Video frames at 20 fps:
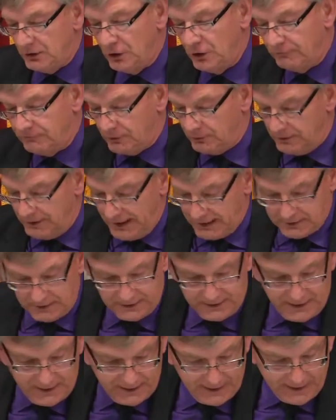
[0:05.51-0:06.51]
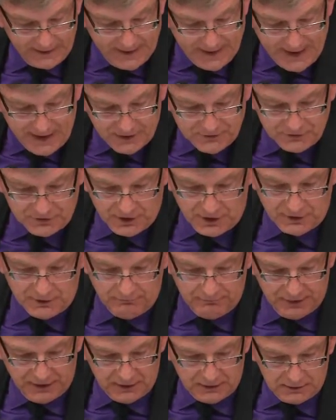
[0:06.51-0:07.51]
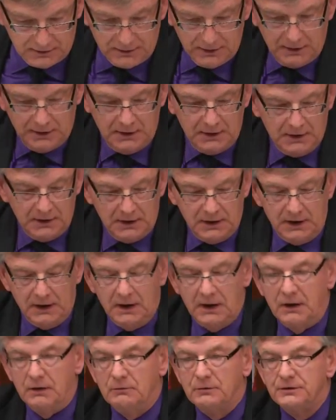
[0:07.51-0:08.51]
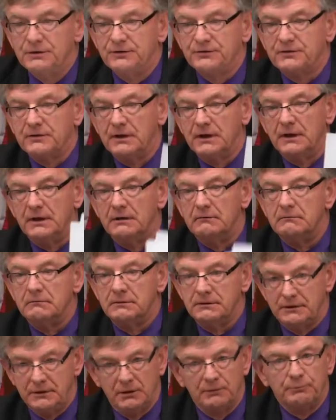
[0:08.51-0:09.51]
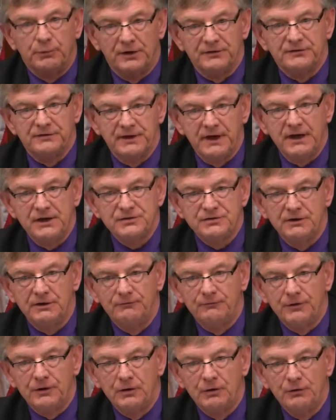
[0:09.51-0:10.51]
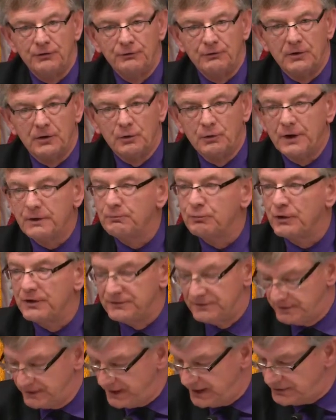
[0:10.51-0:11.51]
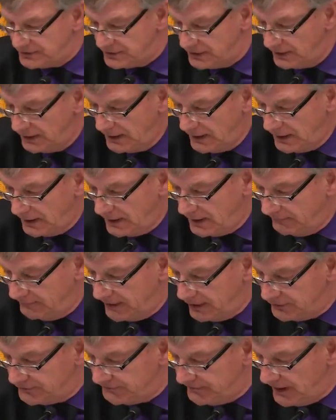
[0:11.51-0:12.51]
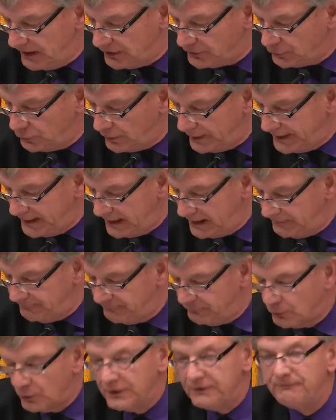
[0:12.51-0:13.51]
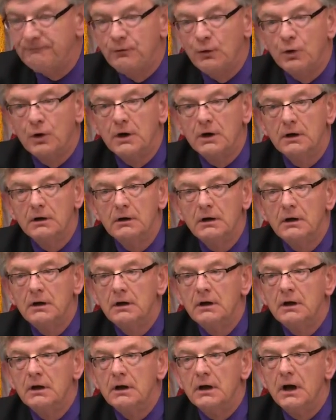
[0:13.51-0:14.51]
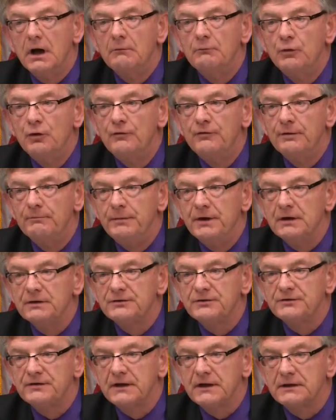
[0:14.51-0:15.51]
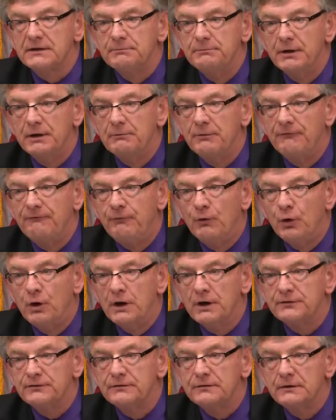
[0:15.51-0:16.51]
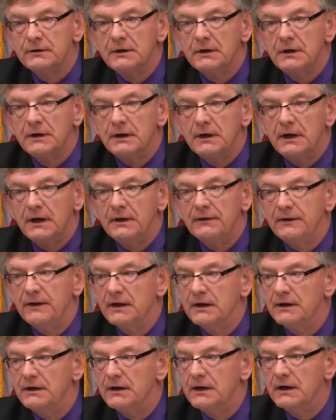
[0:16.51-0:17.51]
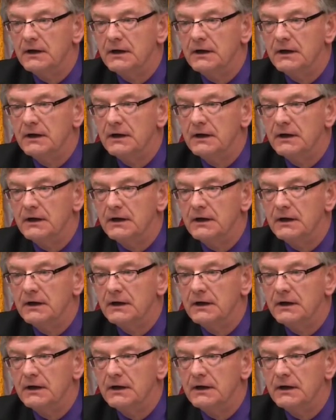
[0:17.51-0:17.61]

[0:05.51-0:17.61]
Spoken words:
over. We're not going to take any action on the bill. We're just going to hear a presentation. If we can go through a quick presentation of House File 2844, I'll move the bill just to get the bill before us, and then